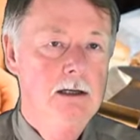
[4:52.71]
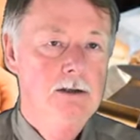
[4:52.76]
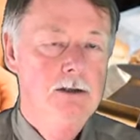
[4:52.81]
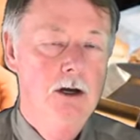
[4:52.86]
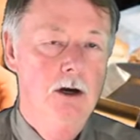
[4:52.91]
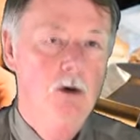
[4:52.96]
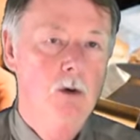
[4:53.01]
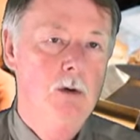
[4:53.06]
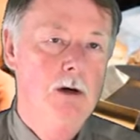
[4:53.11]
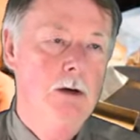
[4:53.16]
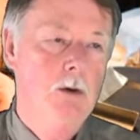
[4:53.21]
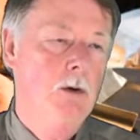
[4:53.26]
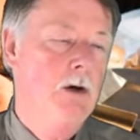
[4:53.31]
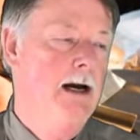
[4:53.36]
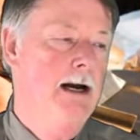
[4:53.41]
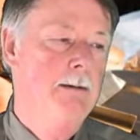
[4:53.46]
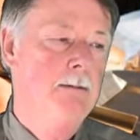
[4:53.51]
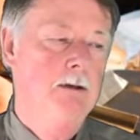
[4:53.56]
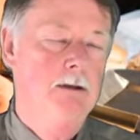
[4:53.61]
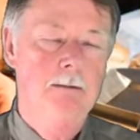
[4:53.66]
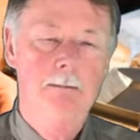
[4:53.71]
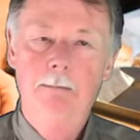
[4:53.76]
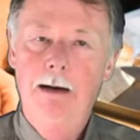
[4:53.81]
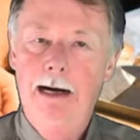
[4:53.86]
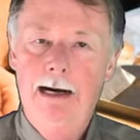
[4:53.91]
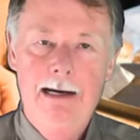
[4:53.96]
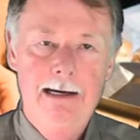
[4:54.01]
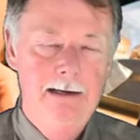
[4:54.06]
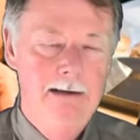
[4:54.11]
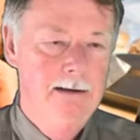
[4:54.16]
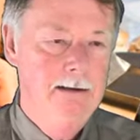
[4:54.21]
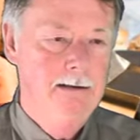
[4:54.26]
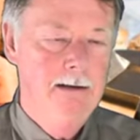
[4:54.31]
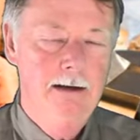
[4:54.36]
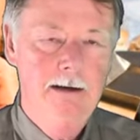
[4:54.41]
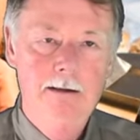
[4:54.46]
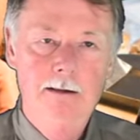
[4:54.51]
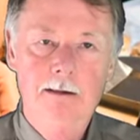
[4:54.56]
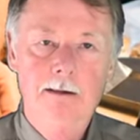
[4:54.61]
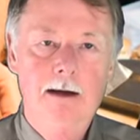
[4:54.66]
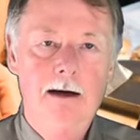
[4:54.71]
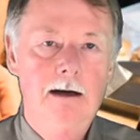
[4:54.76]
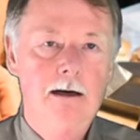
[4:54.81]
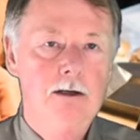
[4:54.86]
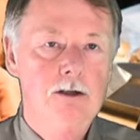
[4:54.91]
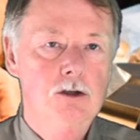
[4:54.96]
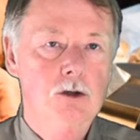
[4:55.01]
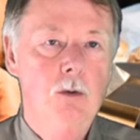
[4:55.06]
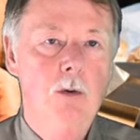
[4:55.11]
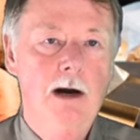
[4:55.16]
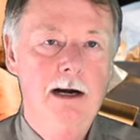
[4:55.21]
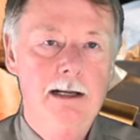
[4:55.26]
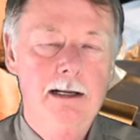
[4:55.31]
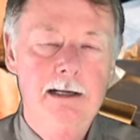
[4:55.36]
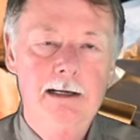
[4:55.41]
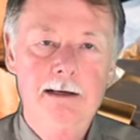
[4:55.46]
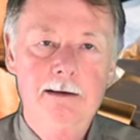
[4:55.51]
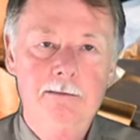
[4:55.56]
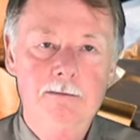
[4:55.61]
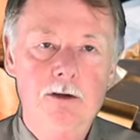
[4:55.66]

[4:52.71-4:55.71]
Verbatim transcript: So we were able to buy a, a large quantity